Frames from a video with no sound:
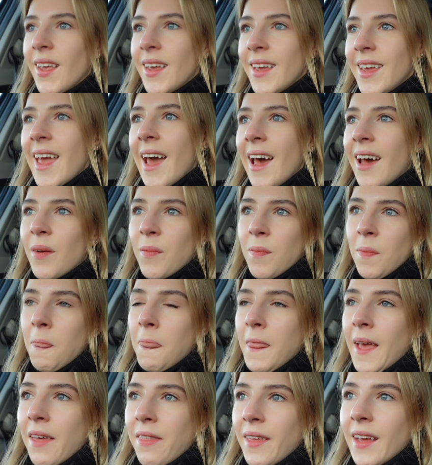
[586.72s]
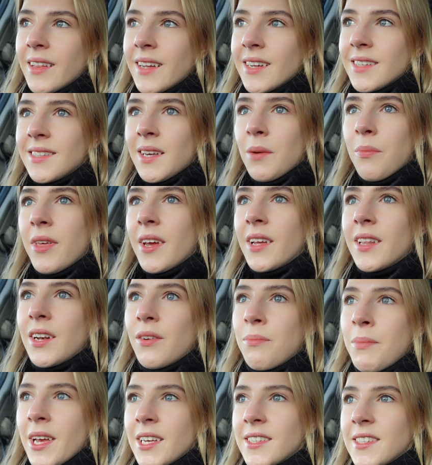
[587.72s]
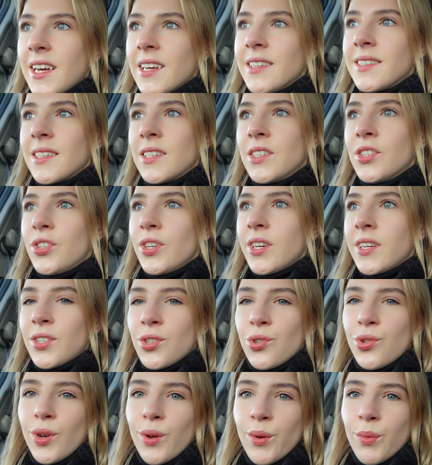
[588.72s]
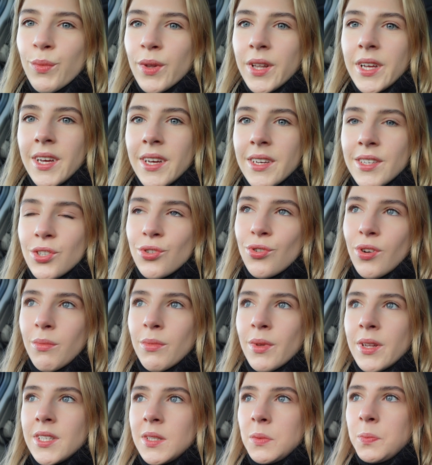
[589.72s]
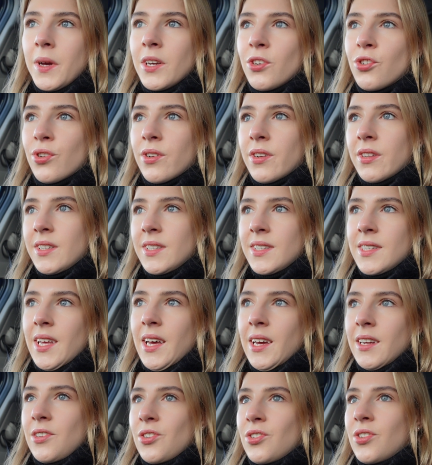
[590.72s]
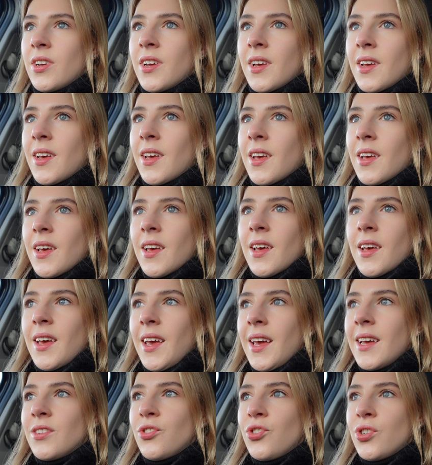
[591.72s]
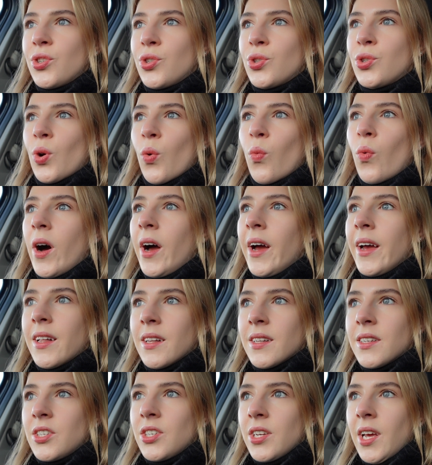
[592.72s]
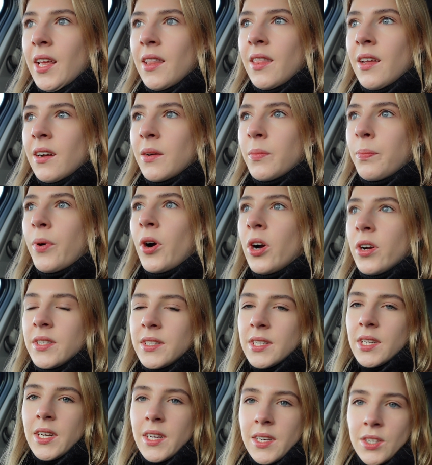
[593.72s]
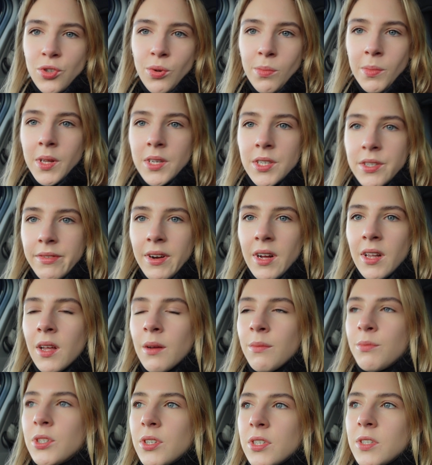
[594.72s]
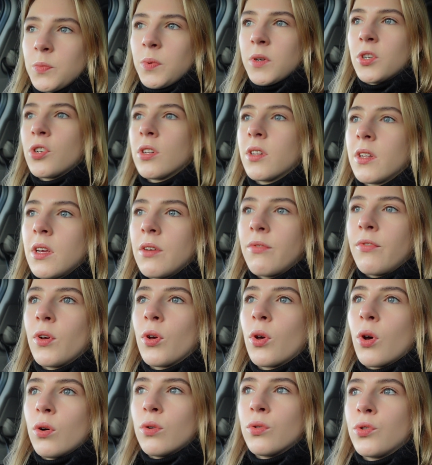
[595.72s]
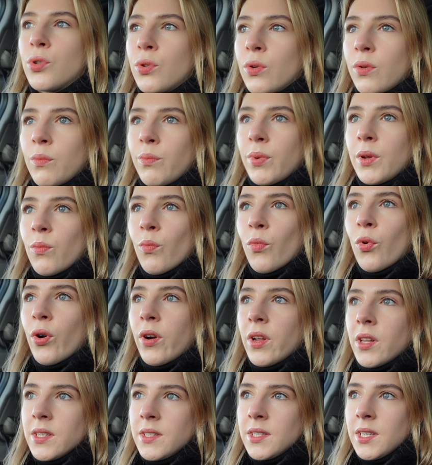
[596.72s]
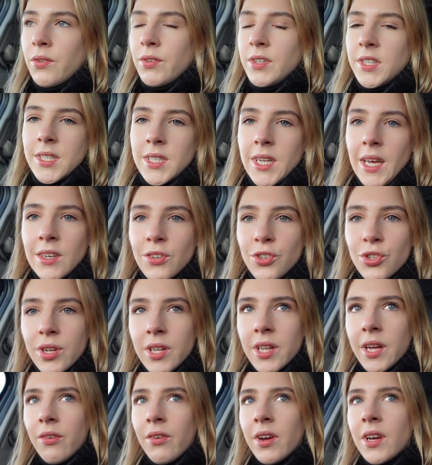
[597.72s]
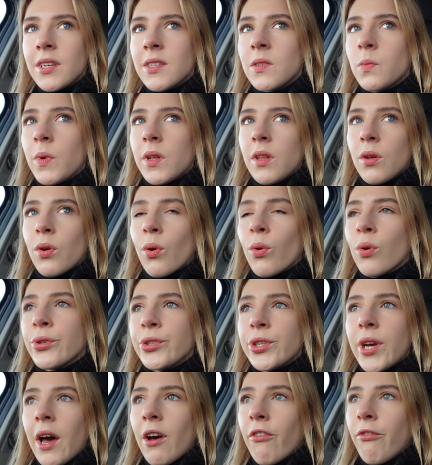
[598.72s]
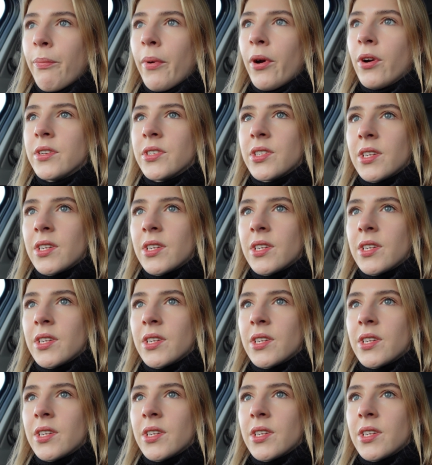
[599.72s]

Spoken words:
yeah, I think that's something that makes Iceland extremely special, is that it's just so wild, and there are parts that are extremely developed, especially if you go to a bit more, let's say, residential areas, but you also have parts